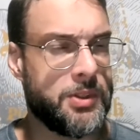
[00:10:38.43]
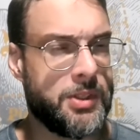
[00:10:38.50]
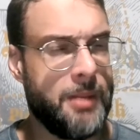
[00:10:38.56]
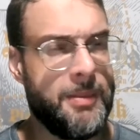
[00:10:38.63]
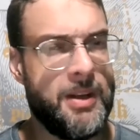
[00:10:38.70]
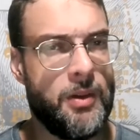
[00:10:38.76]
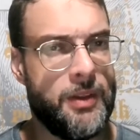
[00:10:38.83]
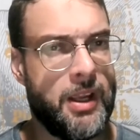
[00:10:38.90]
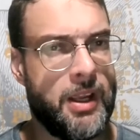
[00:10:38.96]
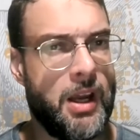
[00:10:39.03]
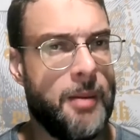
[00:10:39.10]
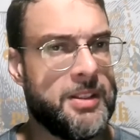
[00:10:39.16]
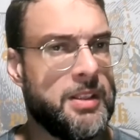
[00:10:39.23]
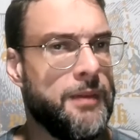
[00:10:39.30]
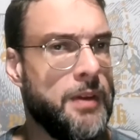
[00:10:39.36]
So let me know in the
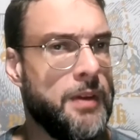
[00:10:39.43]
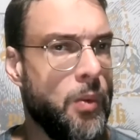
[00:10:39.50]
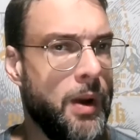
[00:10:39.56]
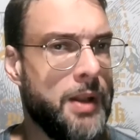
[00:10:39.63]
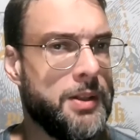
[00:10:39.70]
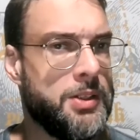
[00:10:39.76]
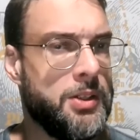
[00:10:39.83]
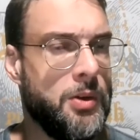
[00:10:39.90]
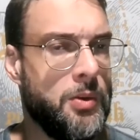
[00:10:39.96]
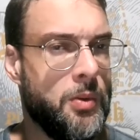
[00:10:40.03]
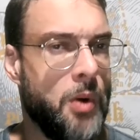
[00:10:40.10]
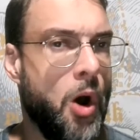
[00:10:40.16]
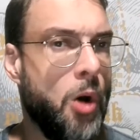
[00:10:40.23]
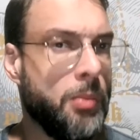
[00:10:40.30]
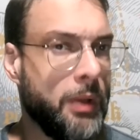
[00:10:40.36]
comments if you went
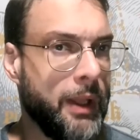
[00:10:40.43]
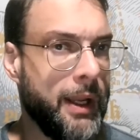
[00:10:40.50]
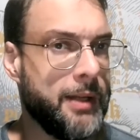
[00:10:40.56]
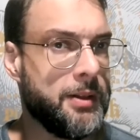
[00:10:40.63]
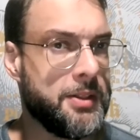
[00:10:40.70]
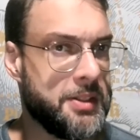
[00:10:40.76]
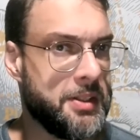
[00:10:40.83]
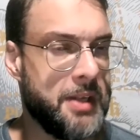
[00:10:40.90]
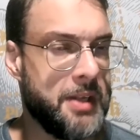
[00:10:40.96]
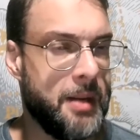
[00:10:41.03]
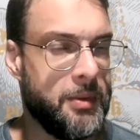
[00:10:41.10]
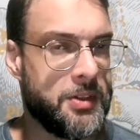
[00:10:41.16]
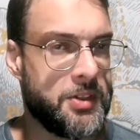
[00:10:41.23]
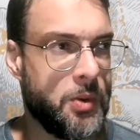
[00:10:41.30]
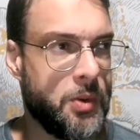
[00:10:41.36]
to Homeland, this is the
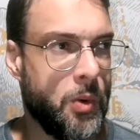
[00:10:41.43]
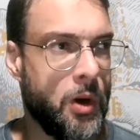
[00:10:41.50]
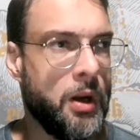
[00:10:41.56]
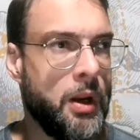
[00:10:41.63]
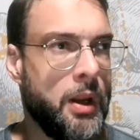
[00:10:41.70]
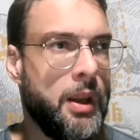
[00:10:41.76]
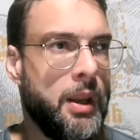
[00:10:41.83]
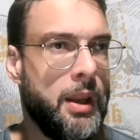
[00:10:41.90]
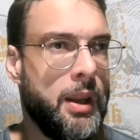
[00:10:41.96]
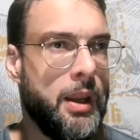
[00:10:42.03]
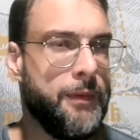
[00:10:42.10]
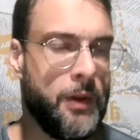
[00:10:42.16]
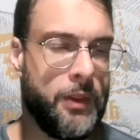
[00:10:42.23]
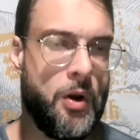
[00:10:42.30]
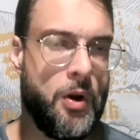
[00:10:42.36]
name of the store,
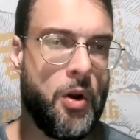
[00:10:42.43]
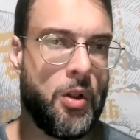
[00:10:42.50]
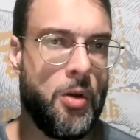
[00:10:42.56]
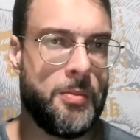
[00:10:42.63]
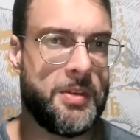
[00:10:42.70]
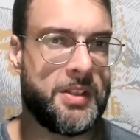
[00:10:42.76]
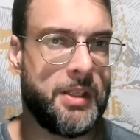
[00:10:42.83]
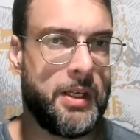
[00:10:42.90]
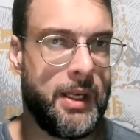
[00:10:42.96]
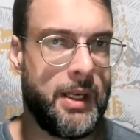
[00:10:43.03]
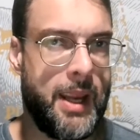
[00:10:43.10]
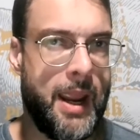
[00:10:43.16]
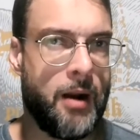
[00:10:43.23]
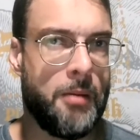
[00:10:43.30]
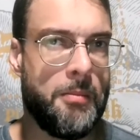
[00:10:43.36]
if you're in the Oklahoma
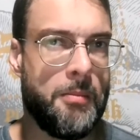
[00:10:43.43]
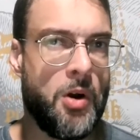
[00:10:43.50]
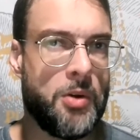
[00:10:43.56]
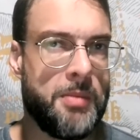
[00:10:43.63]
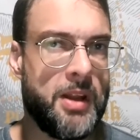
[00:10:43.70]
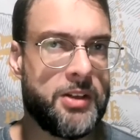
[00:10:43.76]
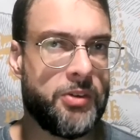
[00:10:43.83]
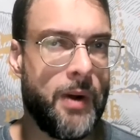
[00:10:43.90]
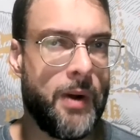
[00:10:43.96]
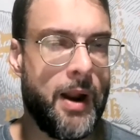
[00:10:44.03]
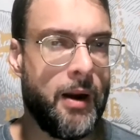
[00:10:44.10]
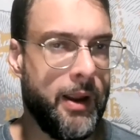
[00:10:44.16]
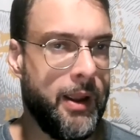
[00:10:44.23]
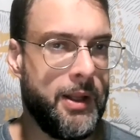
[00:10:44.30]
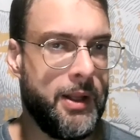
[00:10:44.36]
City metro
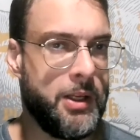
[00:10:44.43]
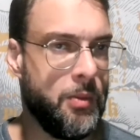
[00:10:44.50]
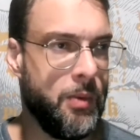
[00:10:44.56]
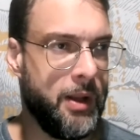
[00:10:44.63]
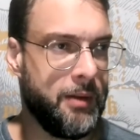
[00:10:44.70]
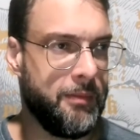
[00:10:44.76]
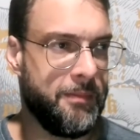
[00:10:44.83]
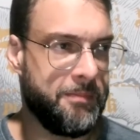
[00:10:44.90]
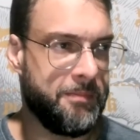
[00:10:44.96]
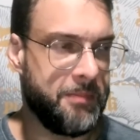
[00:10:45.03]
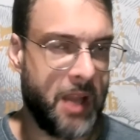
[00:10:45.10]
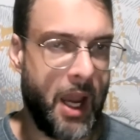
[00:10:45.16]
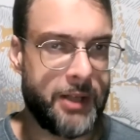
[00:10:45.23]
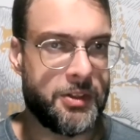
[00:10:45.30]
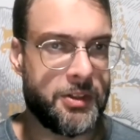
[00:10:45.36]
area and you went and
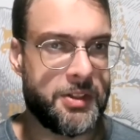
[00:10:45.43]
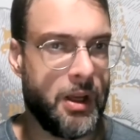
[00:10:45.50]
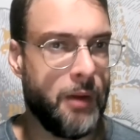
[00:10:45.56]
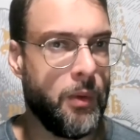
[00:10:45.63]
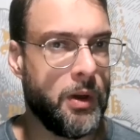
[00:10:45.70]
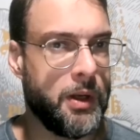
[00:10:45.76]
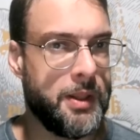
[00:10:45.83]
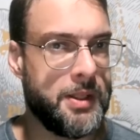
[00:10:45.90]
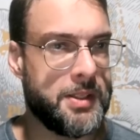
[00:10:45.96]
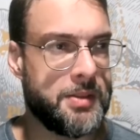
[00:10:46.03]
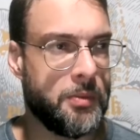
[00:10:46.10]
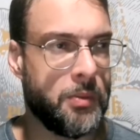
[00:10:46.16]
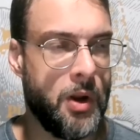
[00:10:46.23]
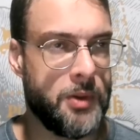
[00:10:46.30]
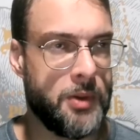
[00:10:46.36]
got yourself one of
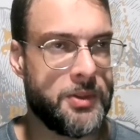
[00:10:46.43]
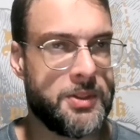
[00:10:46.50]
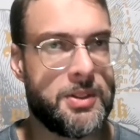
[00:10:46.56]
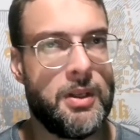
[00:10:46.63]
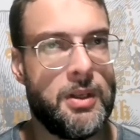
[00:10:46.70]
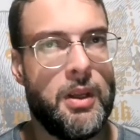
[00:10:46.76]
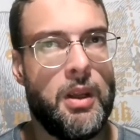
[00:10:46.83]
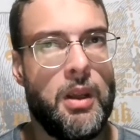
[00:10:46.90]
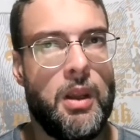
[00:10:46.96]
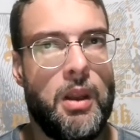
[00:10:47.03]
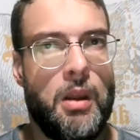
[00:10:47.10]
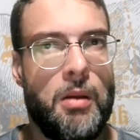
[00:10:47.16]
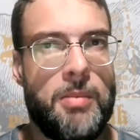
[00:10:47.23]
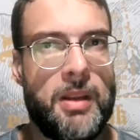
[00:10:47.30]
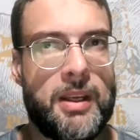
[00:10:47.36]
these roasts,
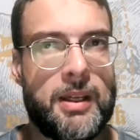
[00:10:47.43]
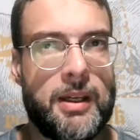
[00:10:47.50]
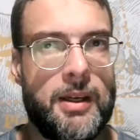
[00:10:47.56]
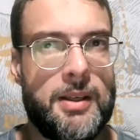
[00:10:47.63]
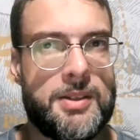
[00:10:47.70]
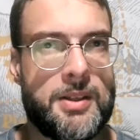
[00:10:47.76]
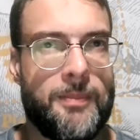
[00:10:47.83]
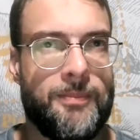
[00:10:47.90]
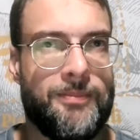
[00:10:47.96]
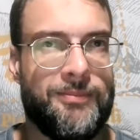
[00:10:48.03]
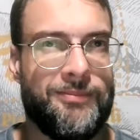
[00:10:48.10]
because